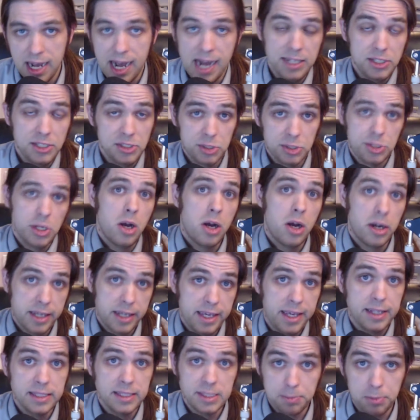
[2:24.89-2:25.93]
I saw
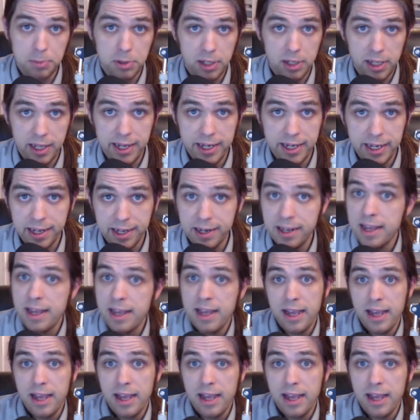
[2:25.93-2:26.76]
kids playing it,